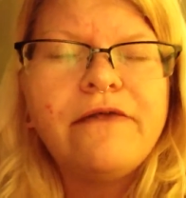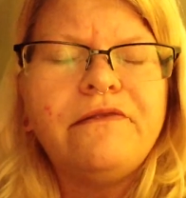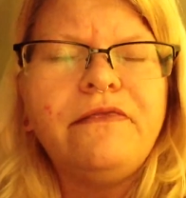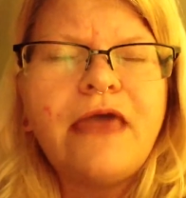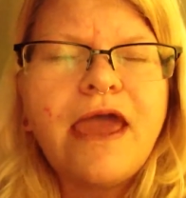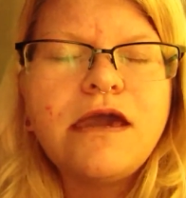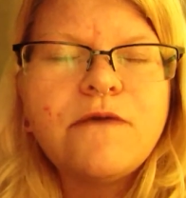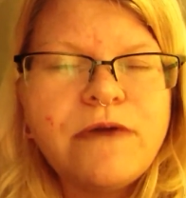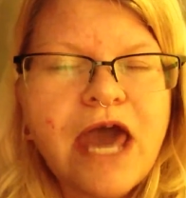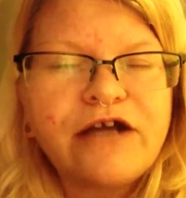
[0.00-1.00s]
they
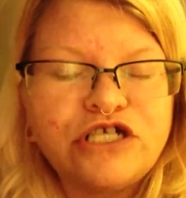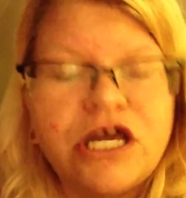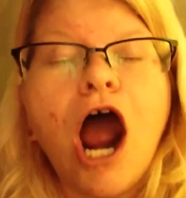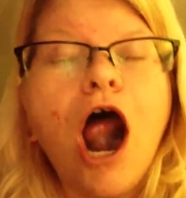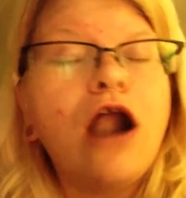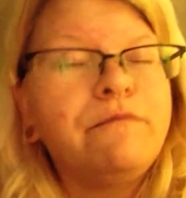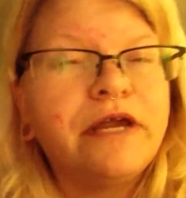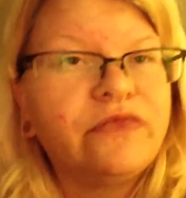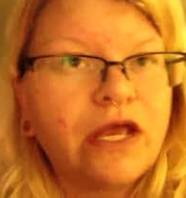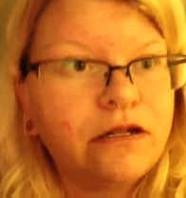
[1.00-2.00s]
could be actually
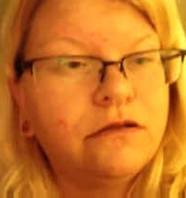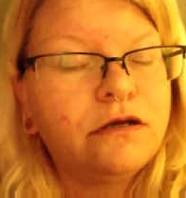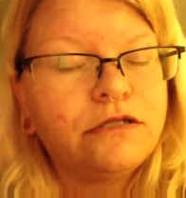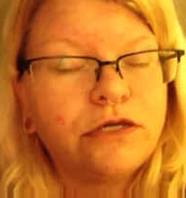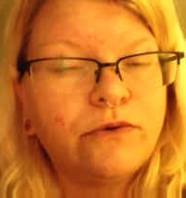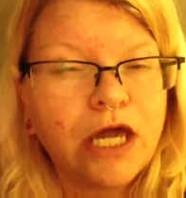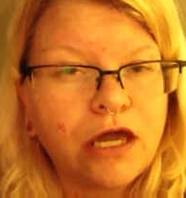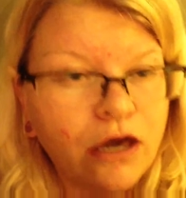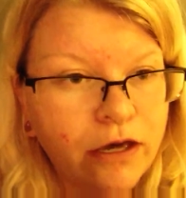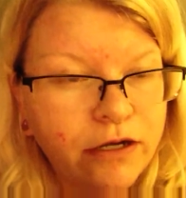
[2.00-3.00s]
harming than doing
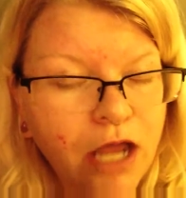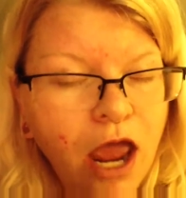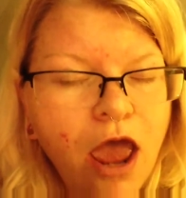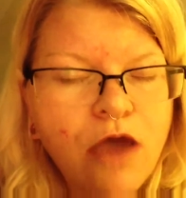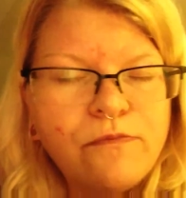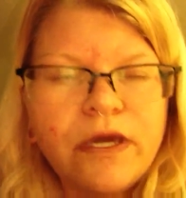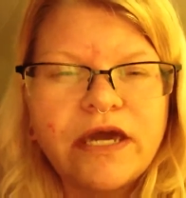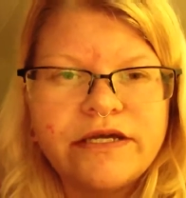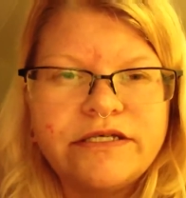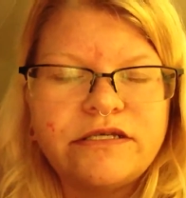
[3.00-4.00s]
good.
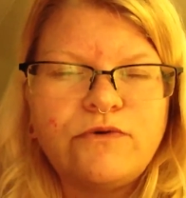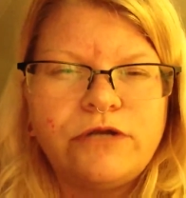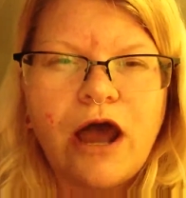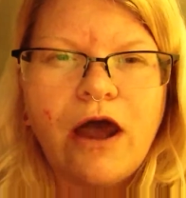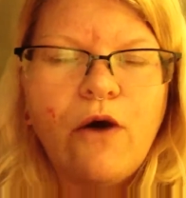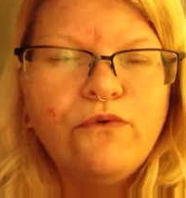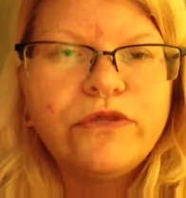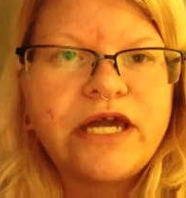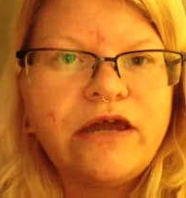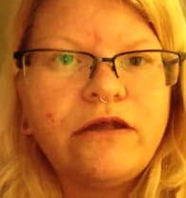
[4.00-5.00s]
Because not
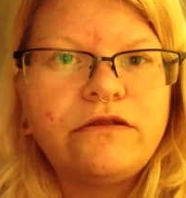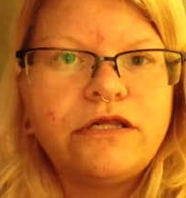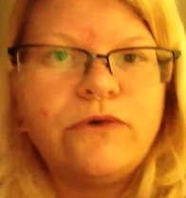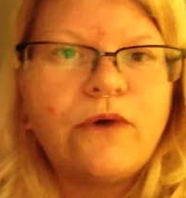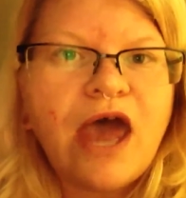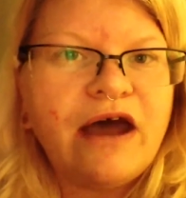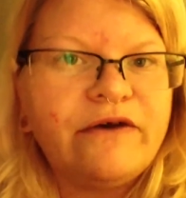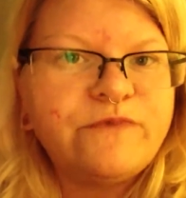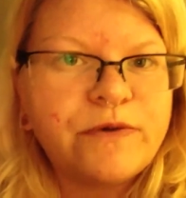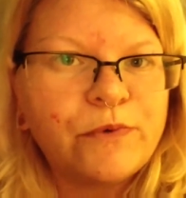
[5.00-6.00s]
only do you
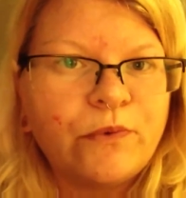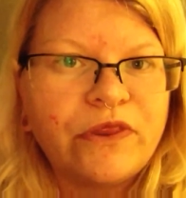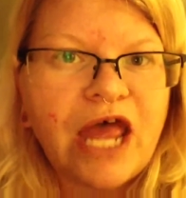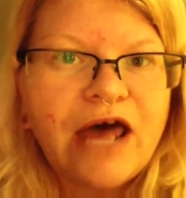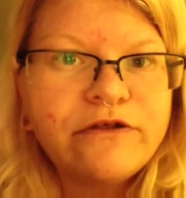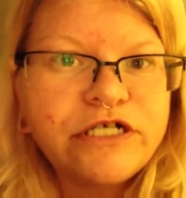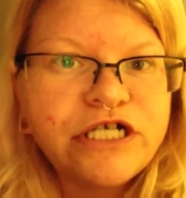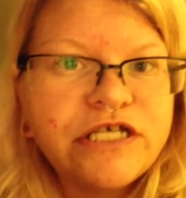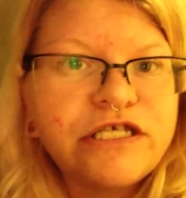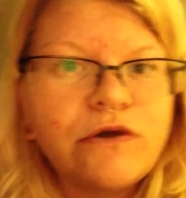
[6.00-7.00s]
have people with
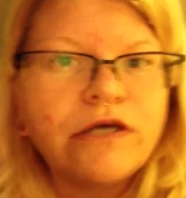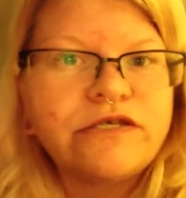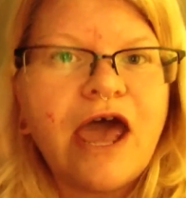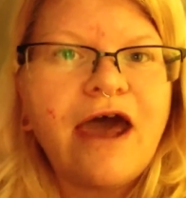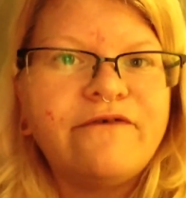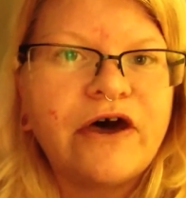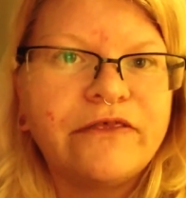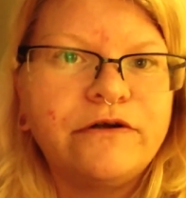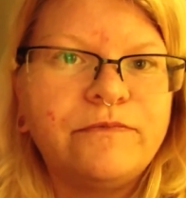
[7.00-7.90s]
allergies, you also have other